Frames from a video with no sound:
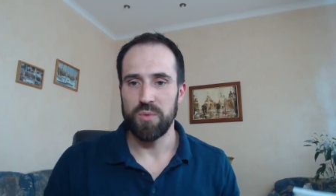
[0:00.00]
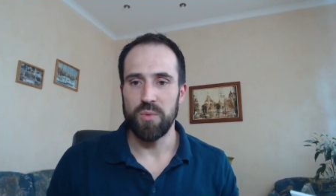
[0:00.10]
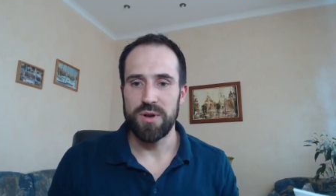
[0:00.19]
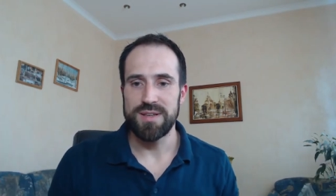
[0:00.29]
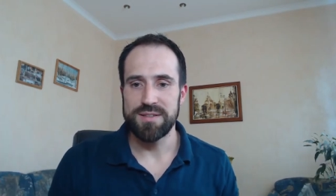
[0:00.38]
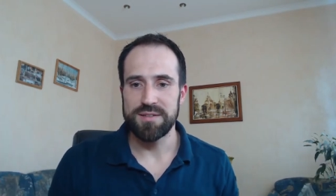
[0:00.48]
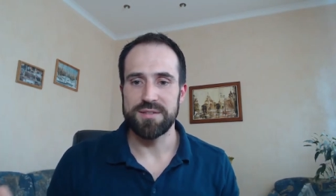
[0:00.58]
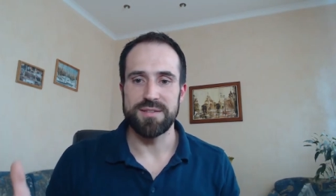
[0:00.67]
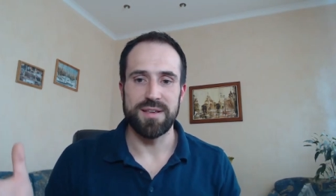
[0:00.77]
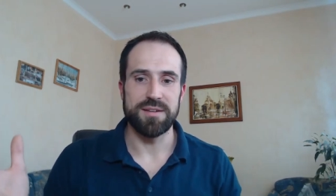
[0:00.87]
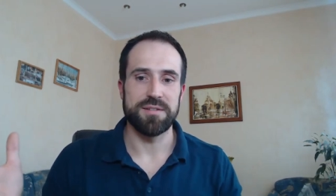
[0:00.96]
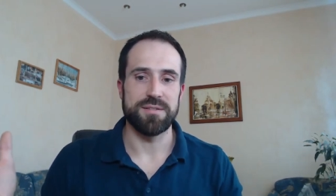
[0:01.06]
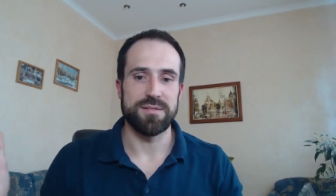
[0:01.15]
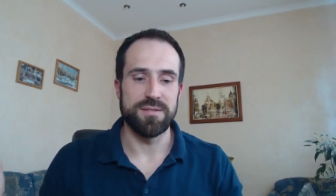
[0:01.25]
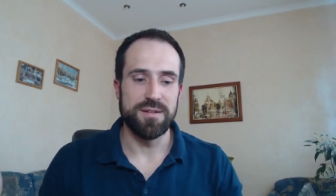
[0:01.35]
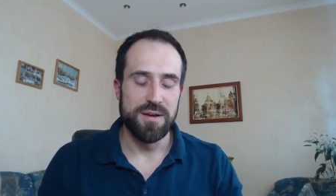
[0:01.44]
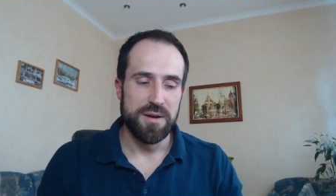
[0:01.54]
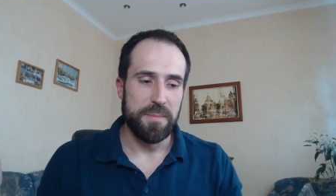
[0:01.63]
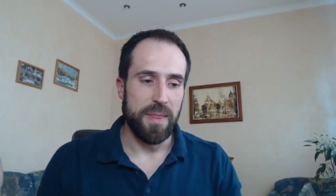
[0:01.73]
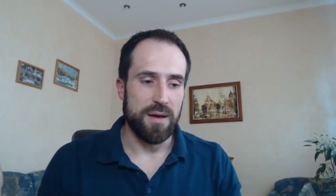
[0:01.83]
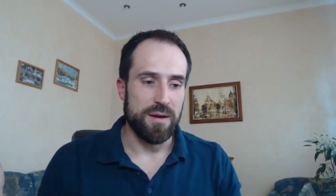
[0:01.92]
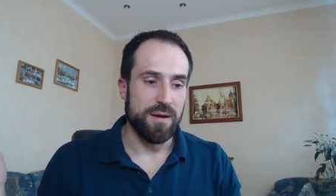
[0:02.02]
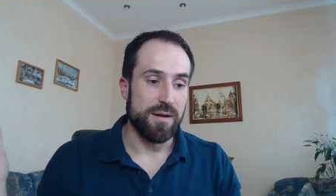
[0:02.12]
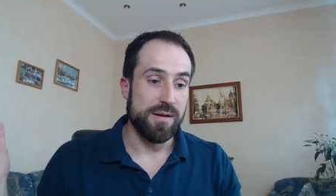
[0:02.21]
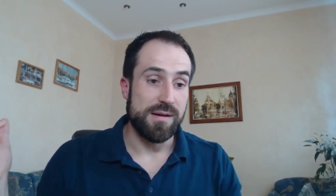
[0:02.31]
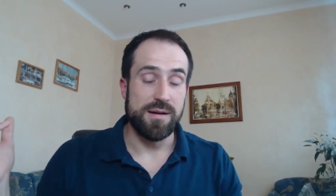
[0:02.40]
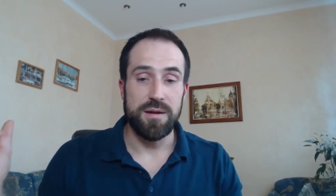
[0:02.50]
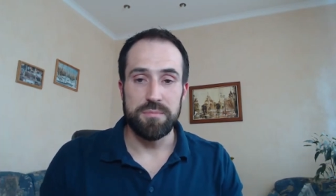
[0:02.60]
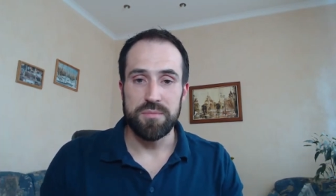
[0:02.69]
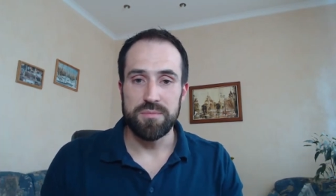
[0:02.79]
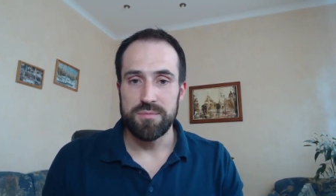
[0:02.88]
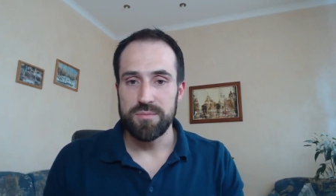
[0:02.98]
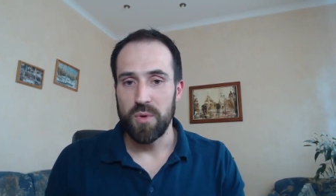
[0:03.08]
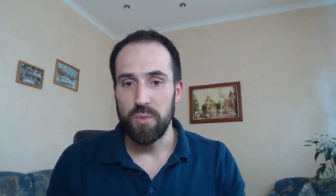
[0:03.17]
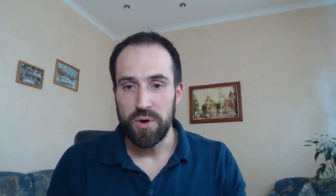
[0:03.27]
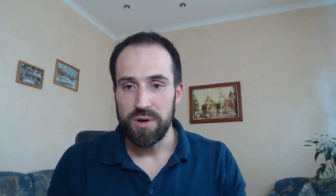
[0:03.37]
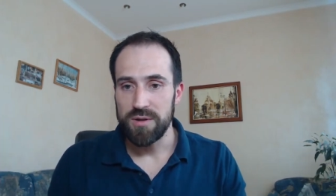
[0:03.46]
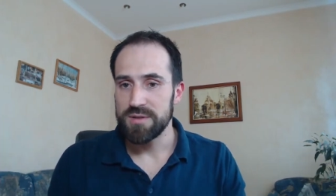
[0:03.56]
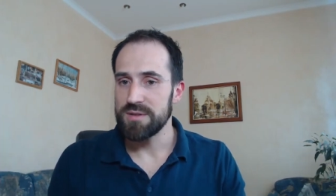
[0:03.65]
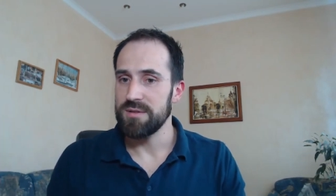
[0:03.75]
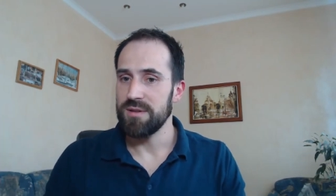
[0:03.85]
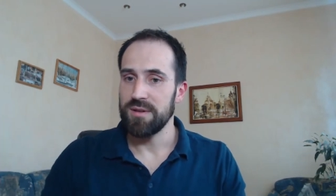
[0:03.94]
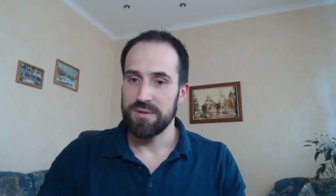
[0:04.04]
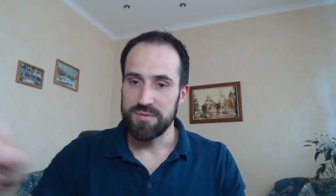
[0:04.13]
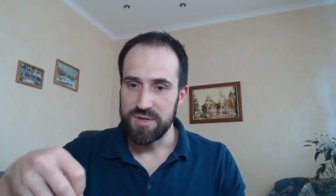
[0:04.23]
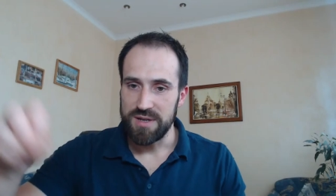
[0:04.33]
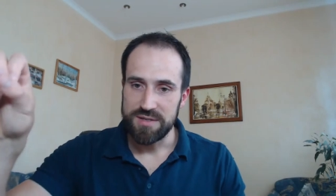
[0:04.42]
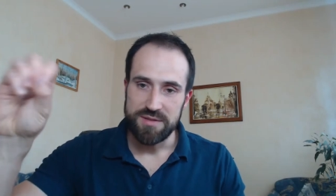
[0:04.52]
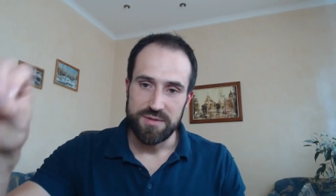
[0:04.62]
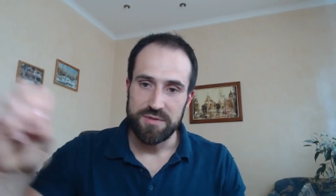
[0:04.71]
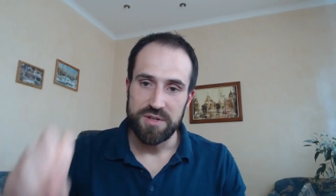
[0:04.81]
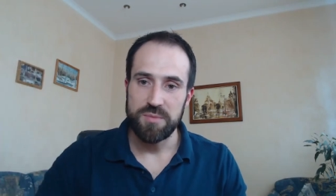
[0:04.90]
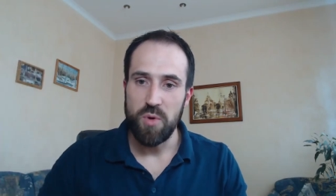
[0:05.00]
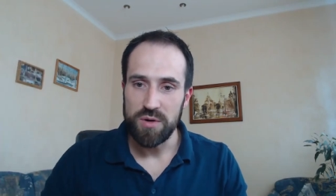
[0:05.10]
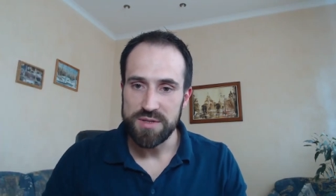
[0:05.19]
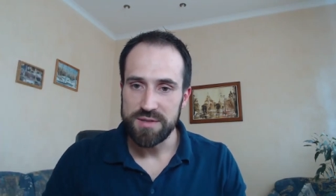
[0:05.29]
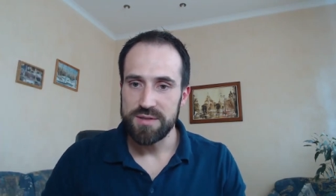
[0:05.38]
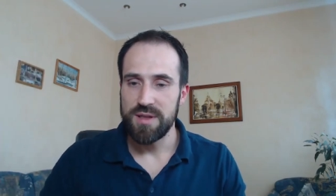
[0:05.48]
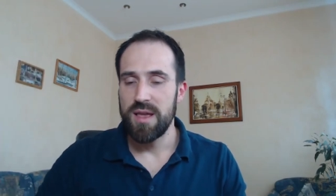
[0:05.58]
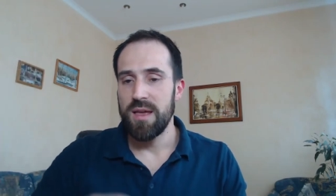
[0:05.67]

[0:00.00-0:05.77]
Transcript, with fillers: what is it that uh, uh workers just tick boxes,